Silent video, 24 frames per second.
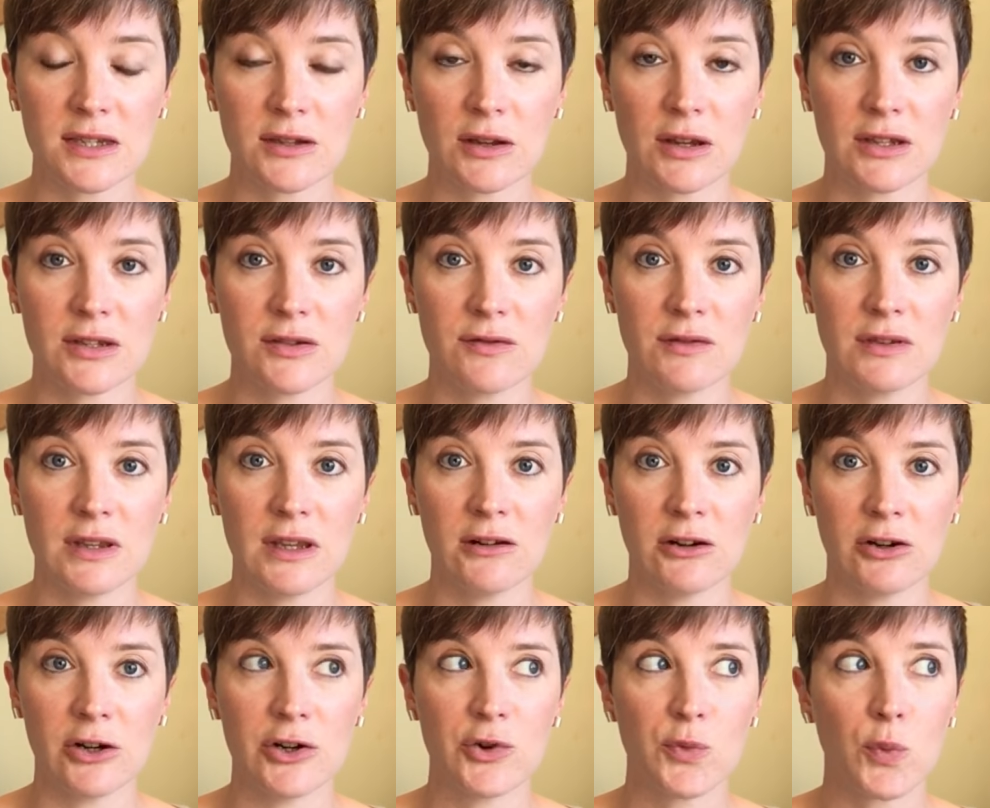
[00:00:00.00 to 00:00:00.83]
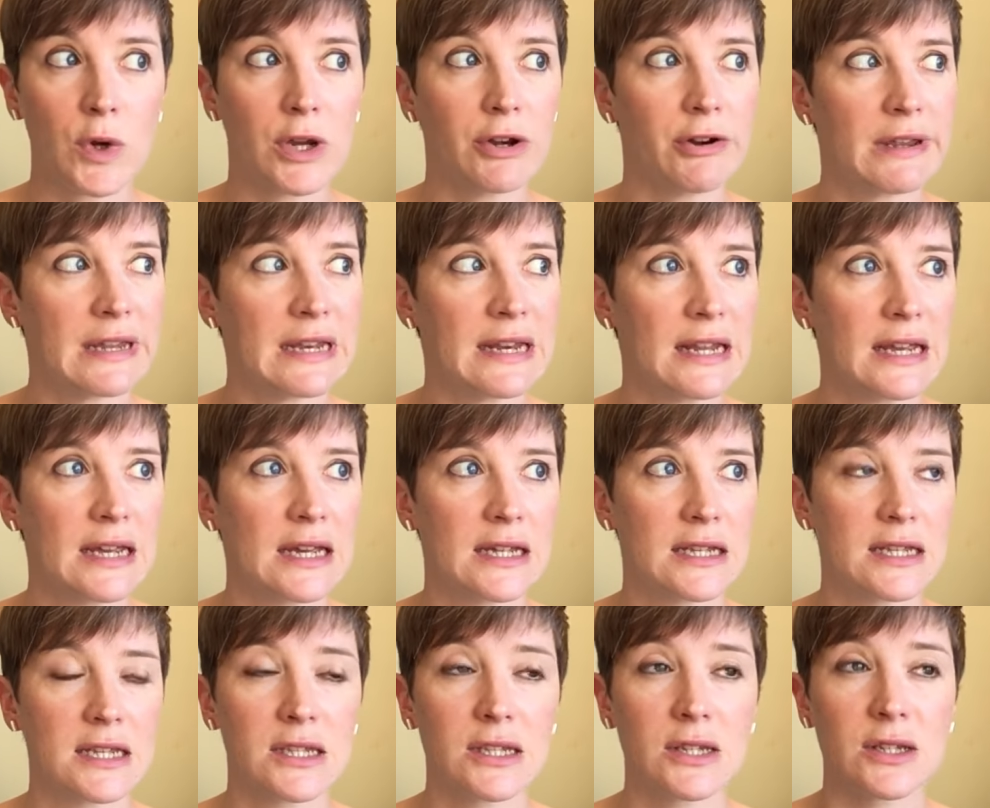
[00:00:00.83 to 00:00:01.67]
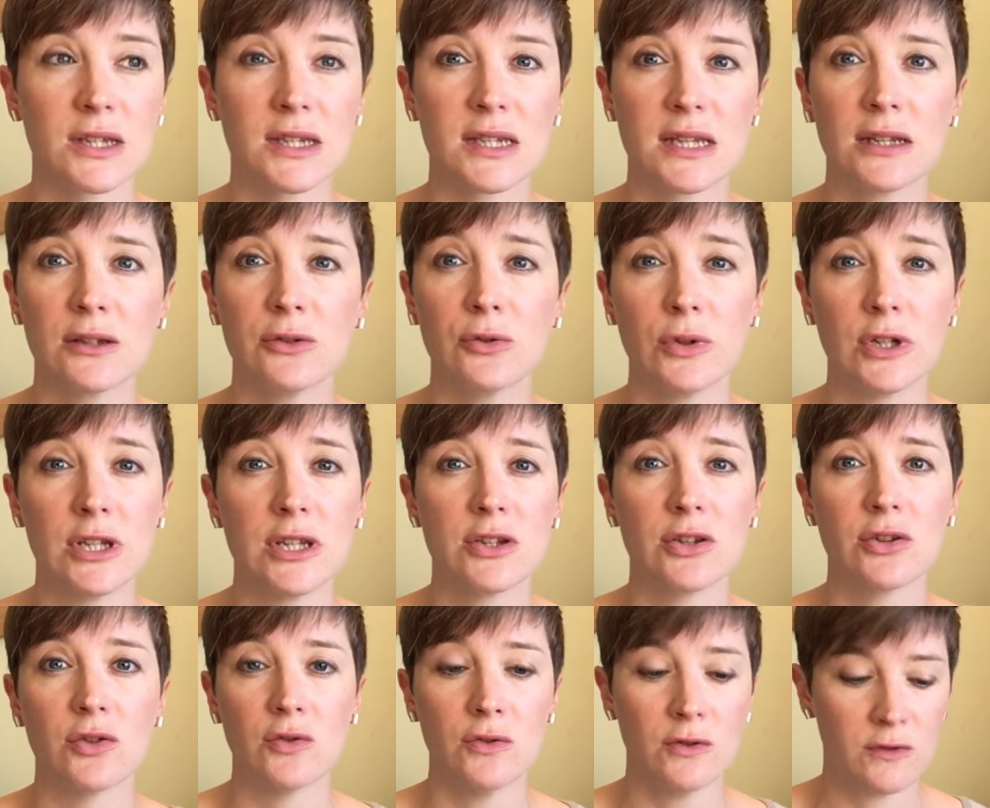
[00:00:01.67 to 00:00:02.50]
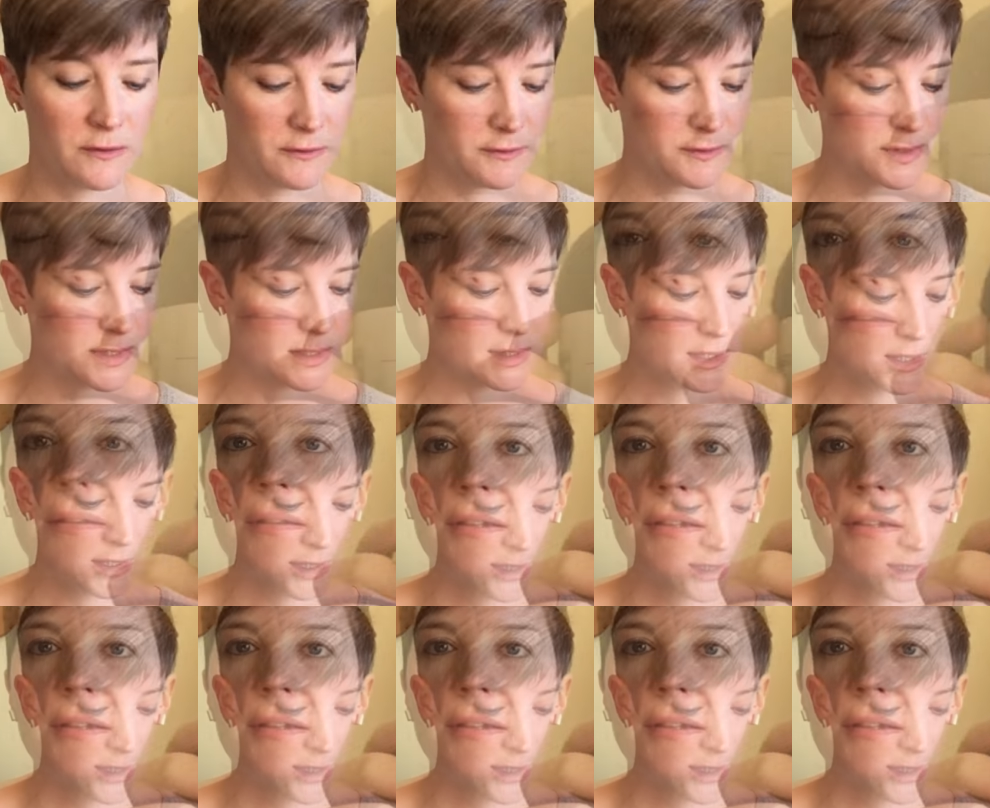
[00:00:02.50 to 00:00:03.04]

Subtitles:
It's really hard wearing and still quite soft.